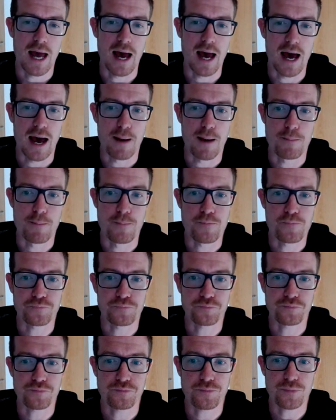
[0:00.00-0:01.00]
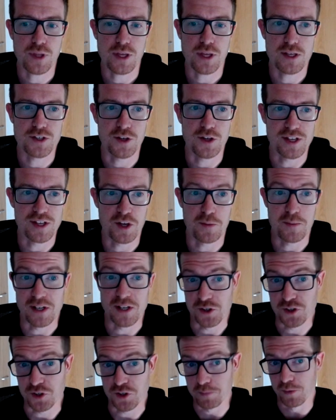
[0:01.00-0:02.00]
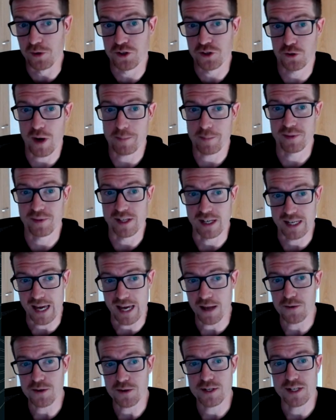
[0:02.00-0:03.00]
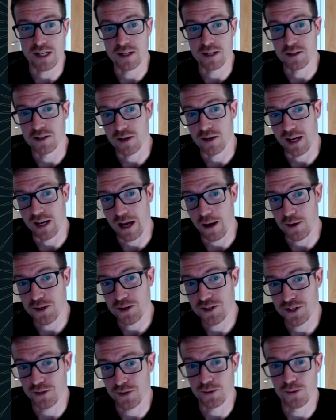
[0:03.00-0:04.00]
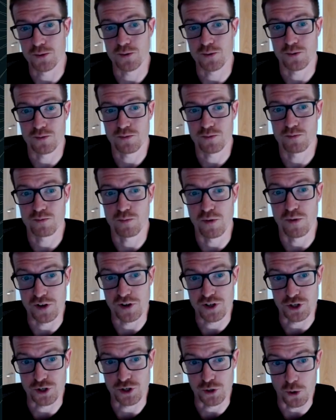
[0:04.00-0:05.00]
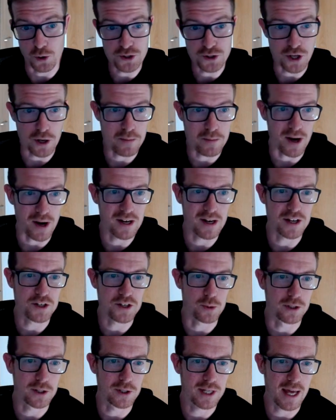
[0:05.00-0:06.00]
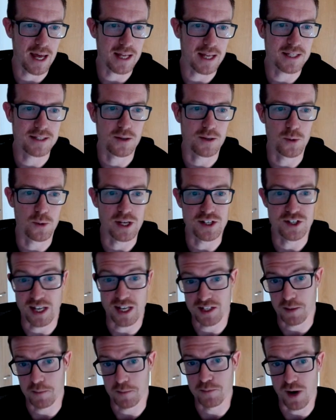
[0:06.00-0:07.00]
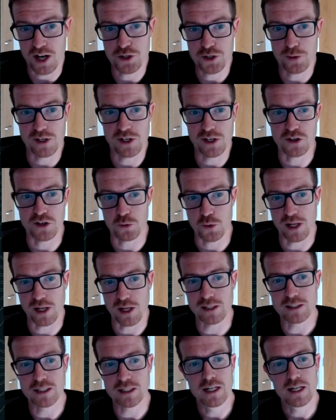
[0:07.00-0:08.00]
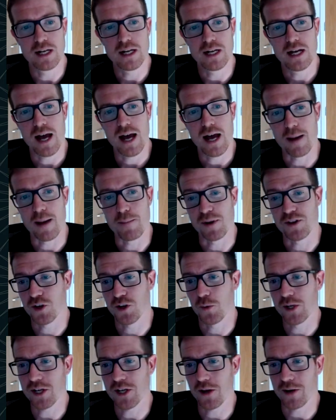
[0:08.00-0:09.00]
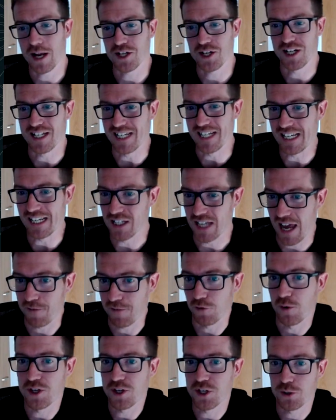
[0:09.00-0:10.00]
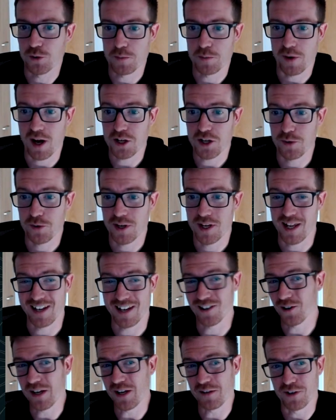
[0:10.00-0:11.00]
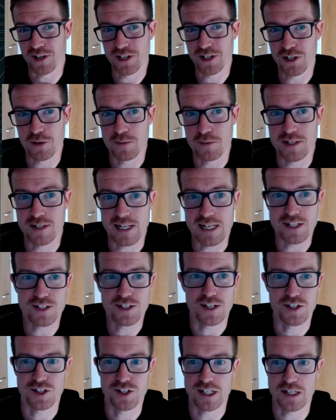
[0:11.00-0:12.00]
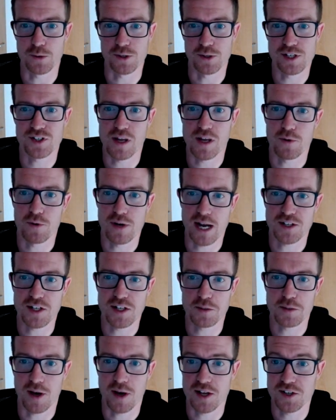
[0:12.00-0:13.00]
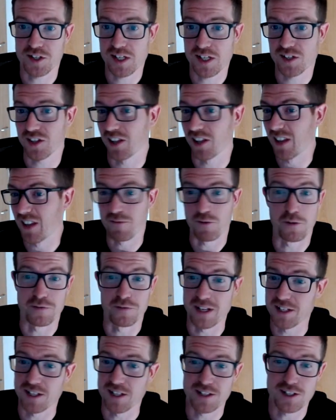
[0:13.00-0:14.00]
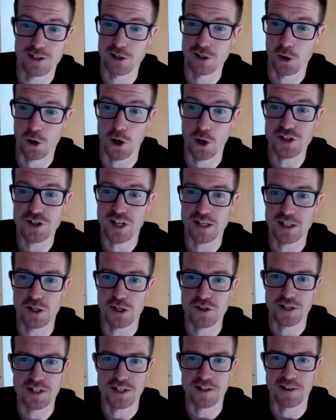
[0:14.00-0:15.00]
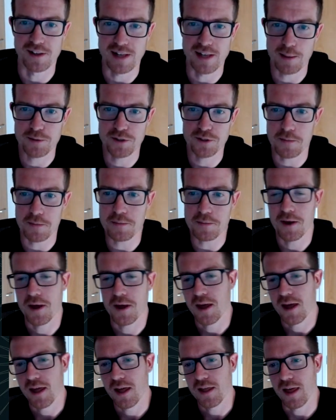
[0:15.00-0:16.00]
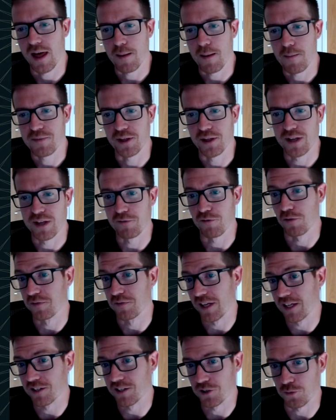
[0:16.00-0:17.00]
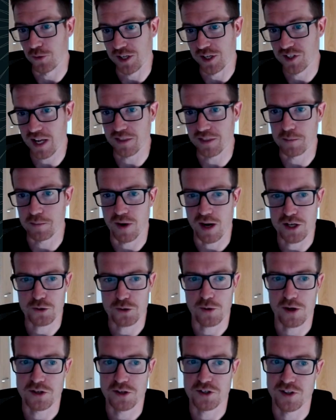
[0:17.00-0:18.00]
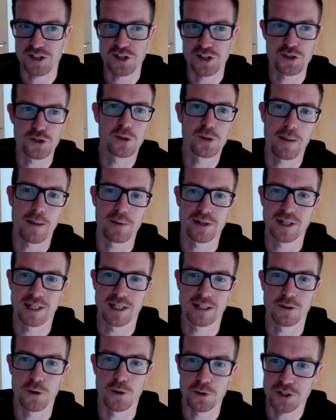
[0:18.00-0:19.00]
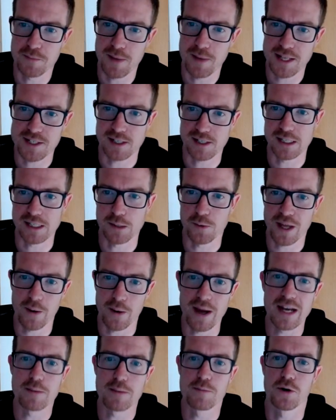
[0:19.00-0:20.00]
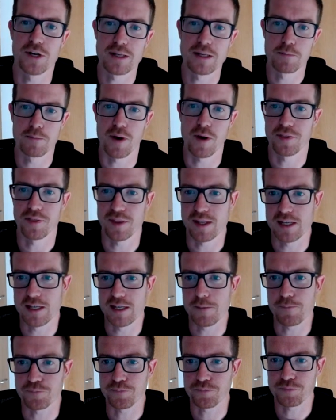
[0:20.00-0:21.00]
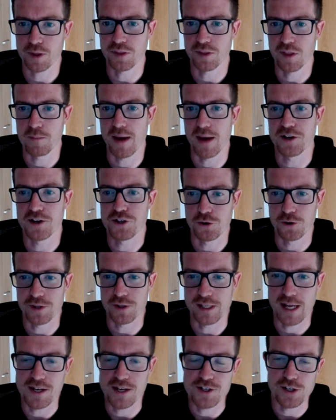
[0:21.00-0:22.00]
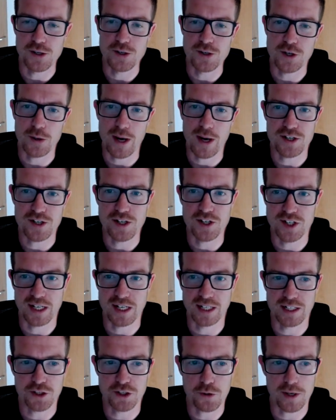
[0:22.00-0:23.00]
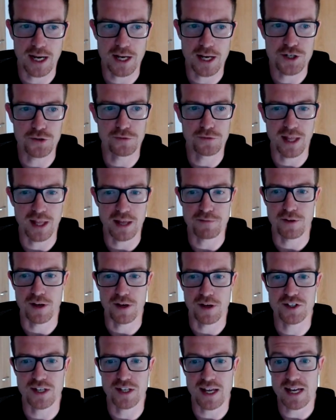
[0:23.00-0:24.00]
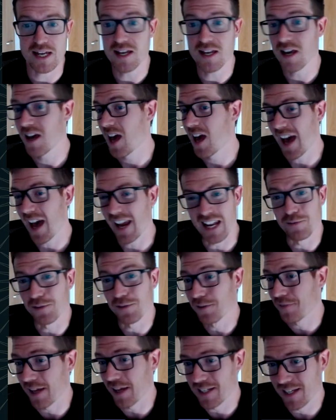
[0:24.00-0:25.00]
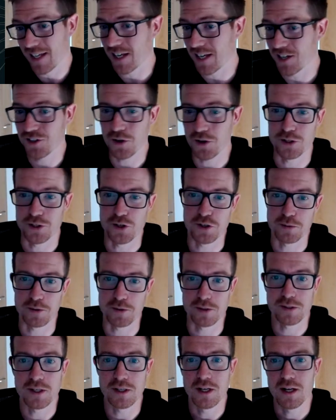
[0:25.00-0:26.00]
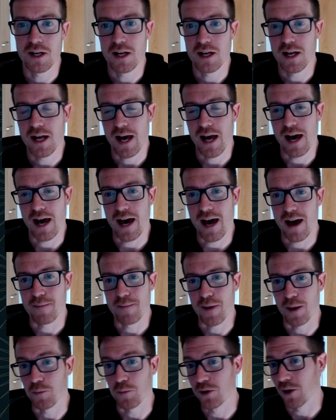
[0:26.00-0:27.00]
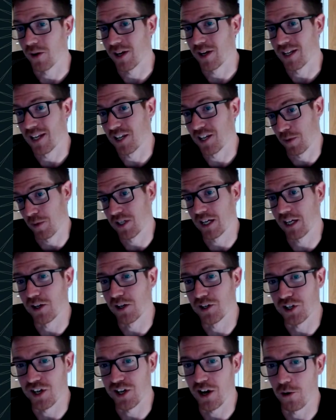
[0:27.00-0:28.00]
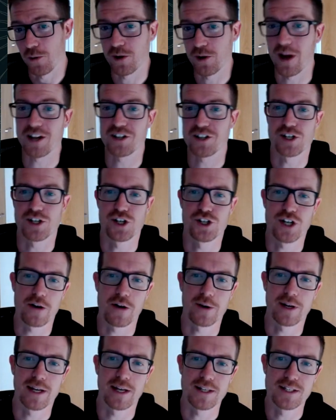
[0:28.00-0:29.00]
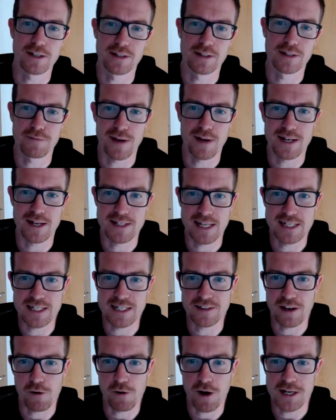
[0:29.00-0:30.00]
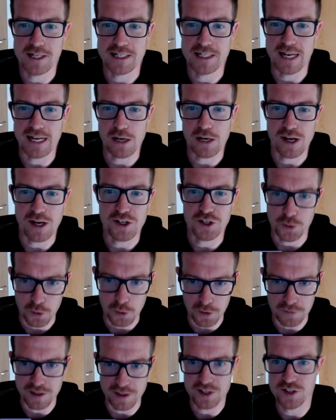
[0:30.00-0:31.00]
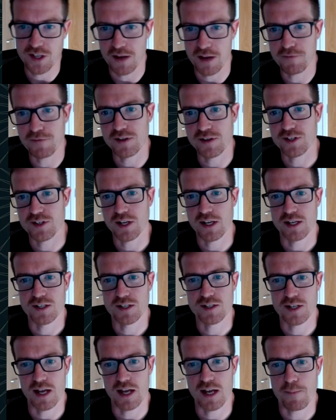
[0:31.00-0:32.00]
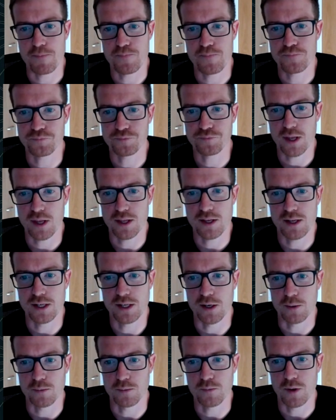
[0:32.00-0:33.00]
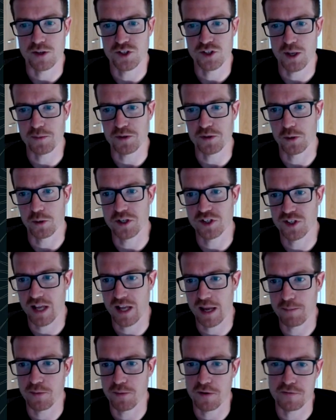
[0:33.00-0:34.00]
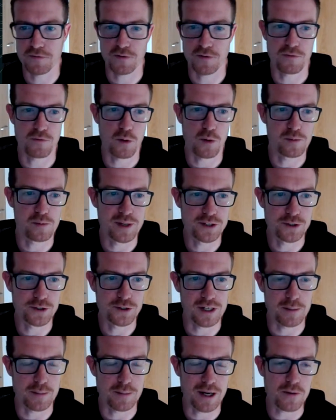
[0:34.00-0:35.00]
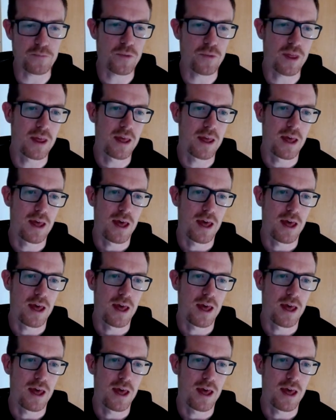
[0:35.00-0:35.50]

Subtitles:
So this can be used to bootstrap the account. It can allow us to provision autopilot, as we'll look at. We can set up passwordless as well. And so we don't actually need to ever issue a password, and not even a human needs to see what this temporary access pass is. They'll never have needed to log on as that user to the laptop. They'll never have needed to reset the password. This is all happening automatically without anybody but the manager or the end user actually seeing this credential for that first day. And even if they did, it's not usable. And we're not, in this particular scenario, we're not actually sharing it until they've validated their ID anyway. So all of this stuff is a subsequent step of what we've been talking about.